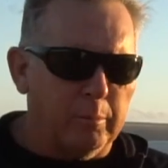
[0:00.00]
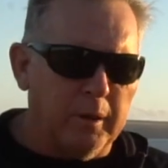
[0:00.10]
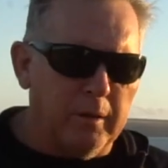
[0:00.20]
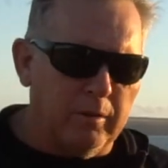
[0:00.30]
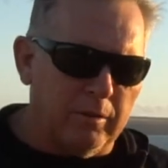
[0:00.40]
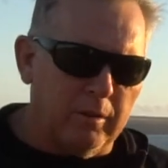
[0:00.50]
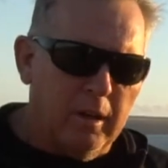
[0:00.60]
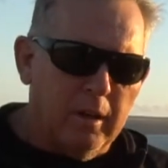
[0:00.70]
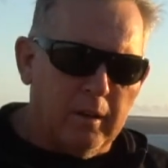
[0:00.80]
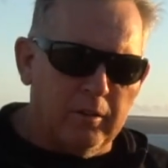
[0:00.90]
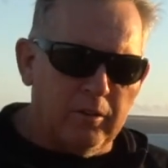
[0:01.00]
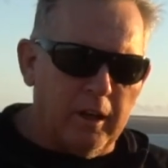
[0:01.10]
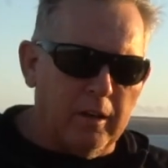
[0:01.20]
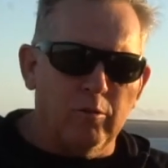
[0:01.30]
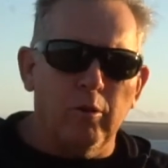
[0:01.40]
I mean, this, they
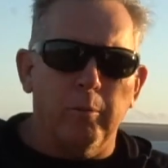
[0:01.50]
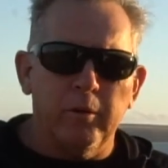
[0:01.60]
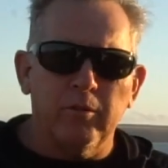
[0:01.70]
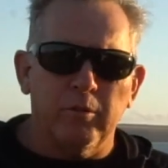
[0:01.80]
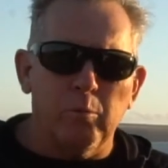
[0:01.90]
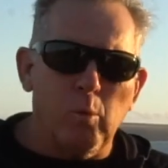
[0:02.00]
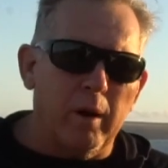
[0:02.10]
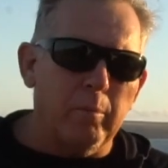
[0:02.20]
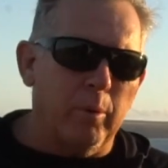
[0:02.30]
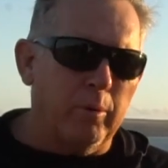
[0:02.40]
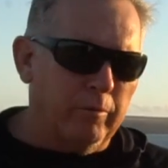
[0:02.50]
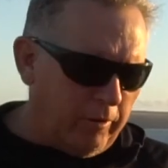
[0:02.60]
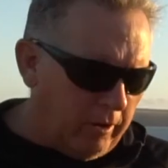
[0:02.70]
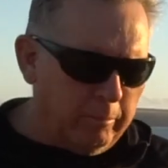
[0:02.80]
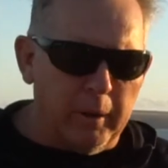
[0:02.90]
say you can drop this from
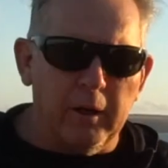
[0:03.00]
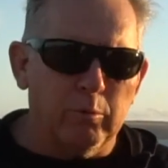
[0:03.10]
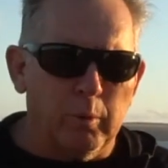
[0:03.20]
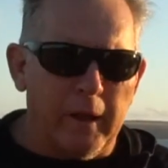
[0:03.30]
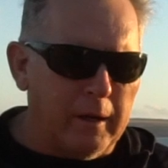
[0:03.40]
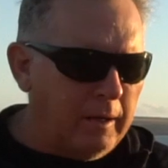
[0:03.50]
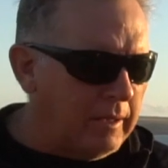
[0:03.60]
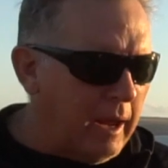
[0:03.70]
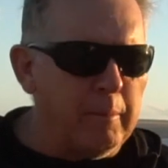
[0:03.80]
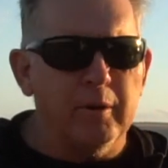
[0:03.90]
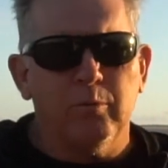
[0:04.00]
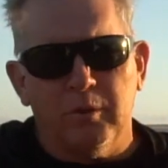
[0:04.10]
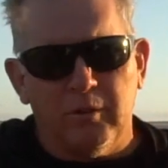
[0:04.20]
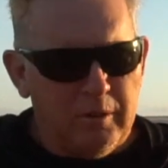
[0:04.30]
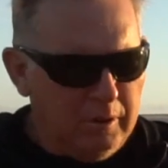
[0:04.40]
1.5 meters without any damage,
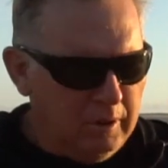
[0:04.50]
which